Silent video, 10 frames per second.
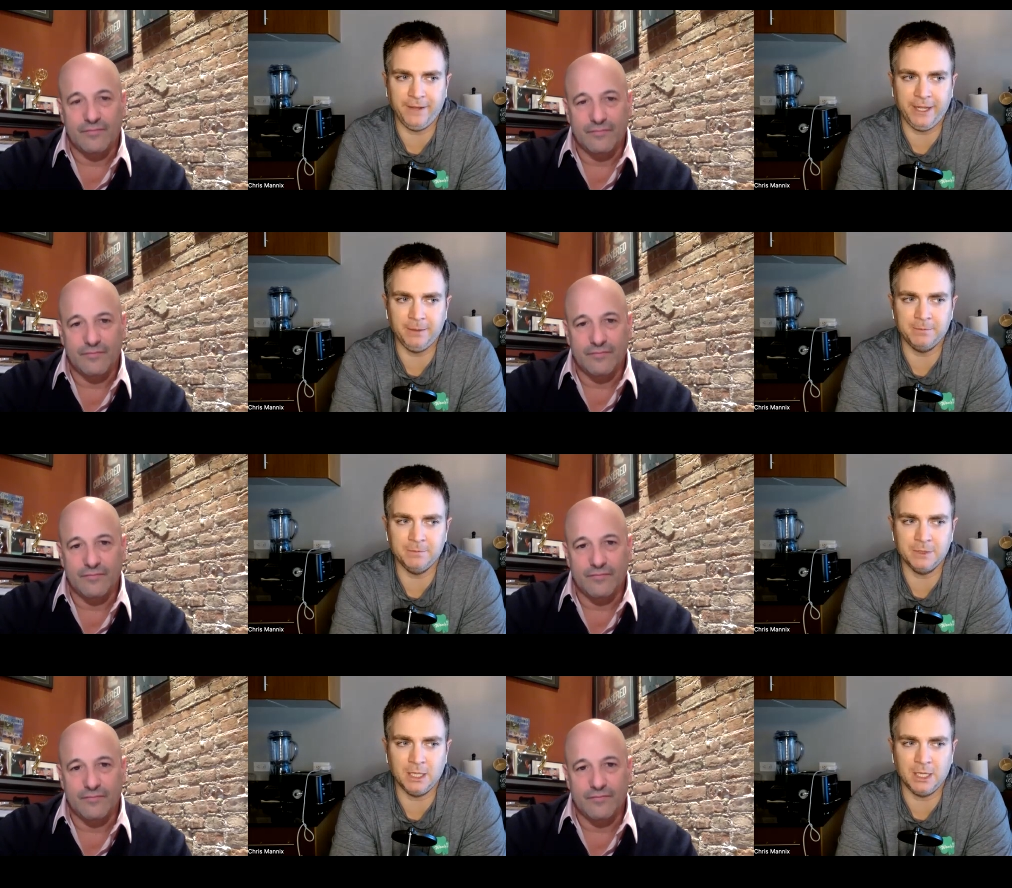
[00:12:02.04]
Speaker 1: of
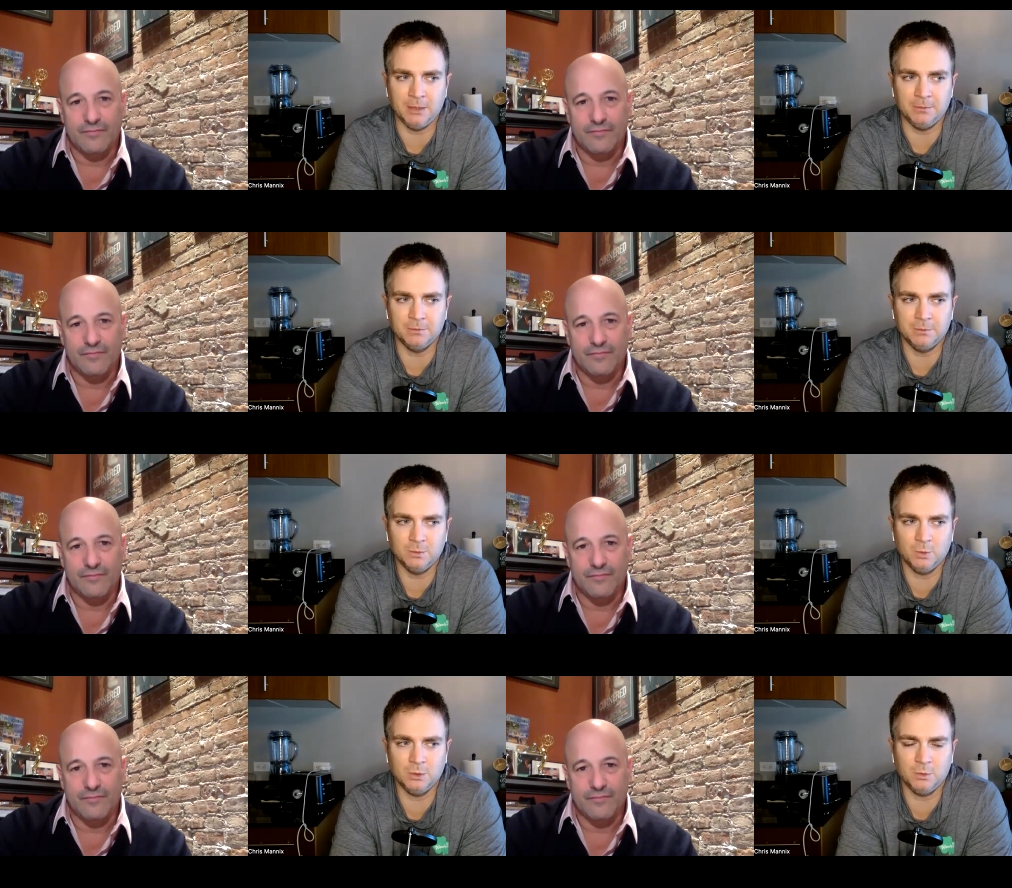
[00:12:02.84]
Fame. Um,
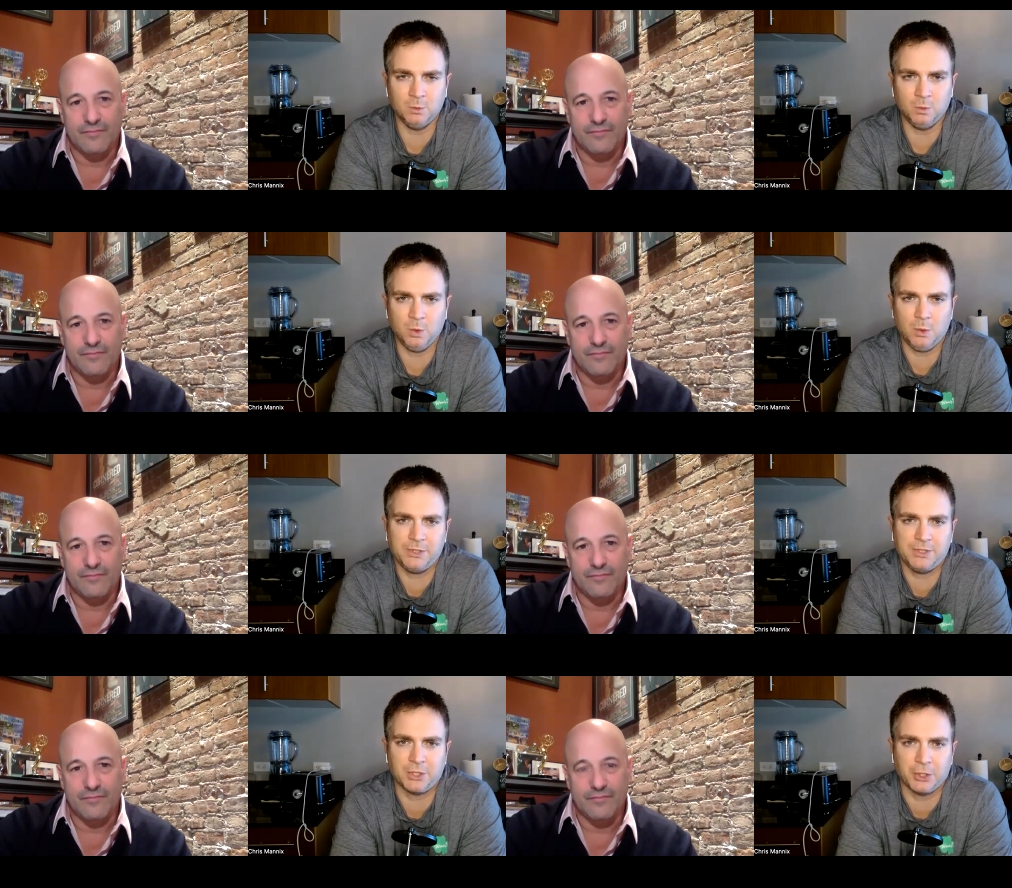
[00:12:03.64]
what
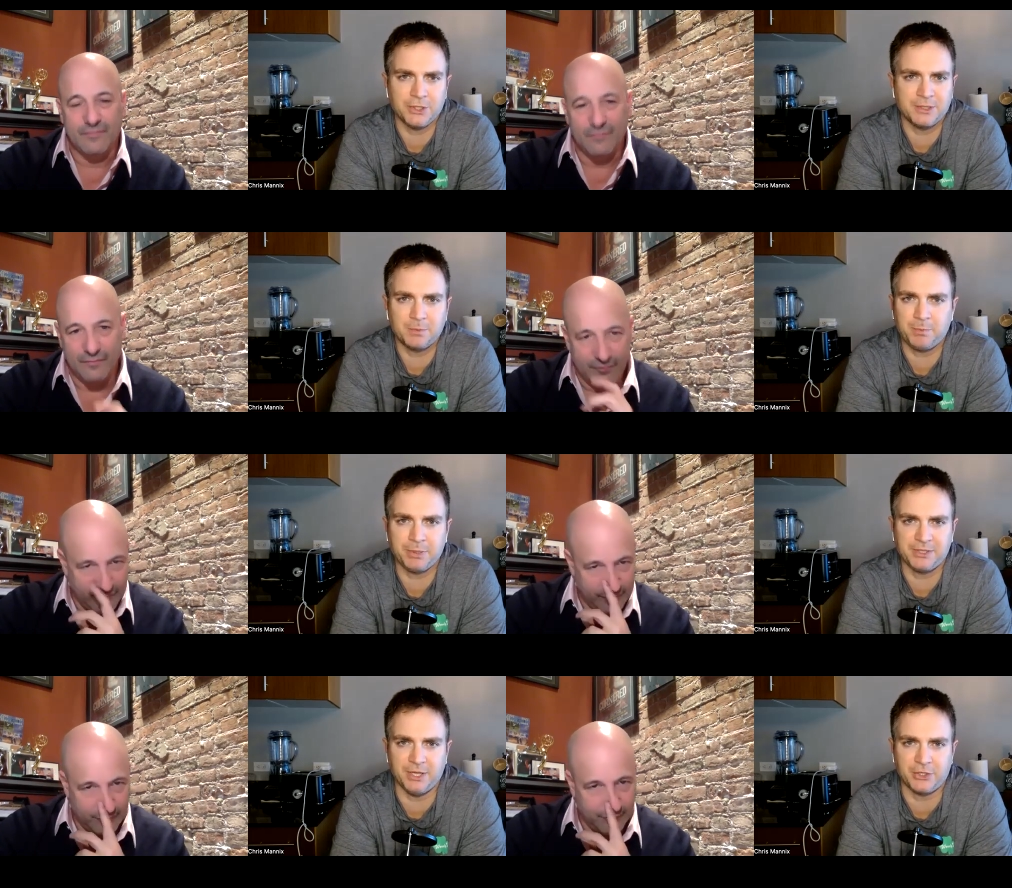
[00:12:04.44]
was Stern's
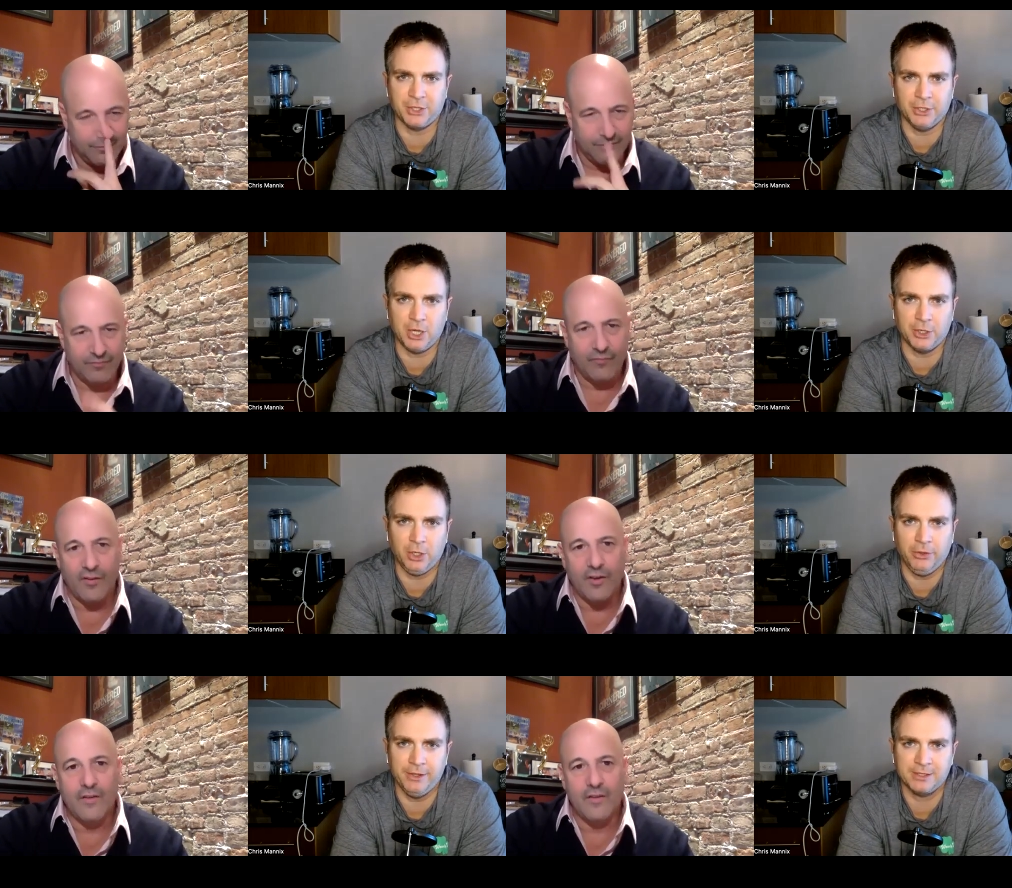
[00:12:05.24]
position on
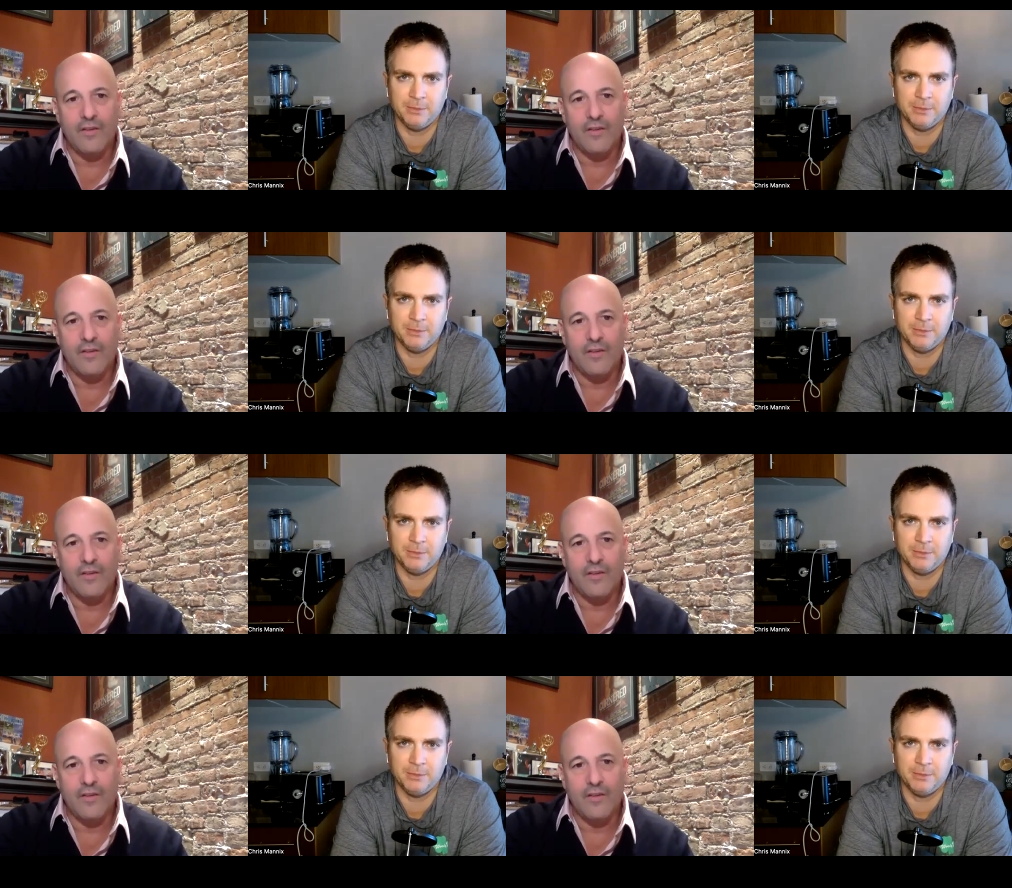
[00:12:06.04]
all this?